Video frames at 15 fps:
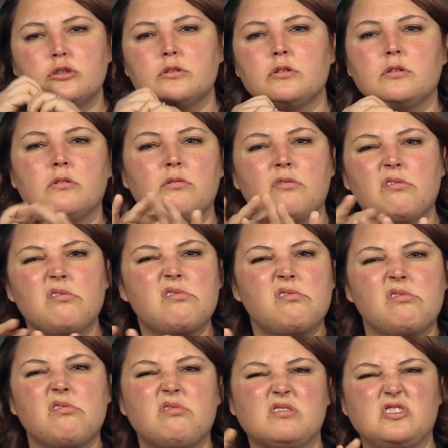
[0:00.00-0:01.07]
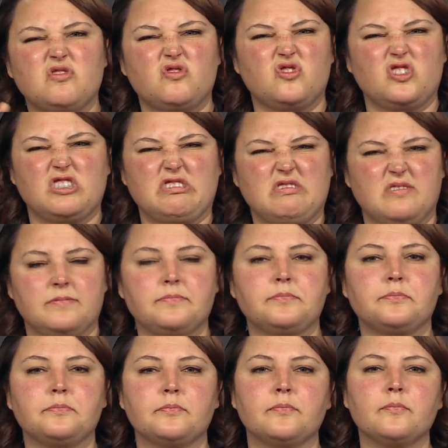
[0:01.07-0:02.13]
What is more of interest to us is
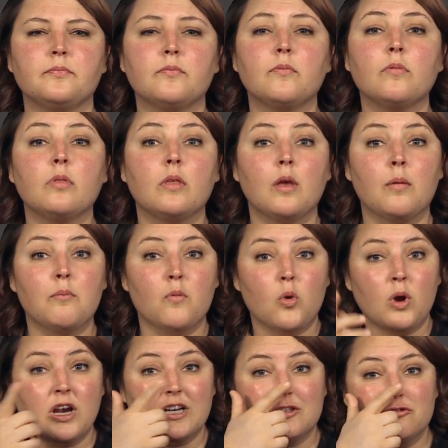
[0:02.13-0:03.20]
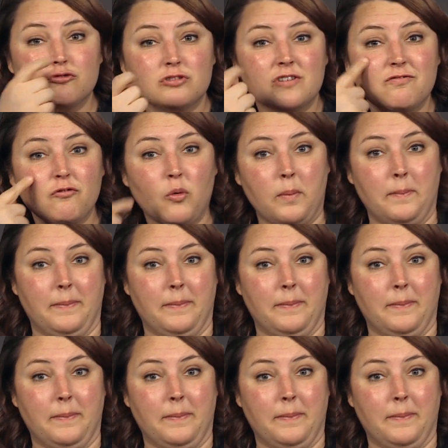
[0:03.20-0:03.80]
what you can record for the picture,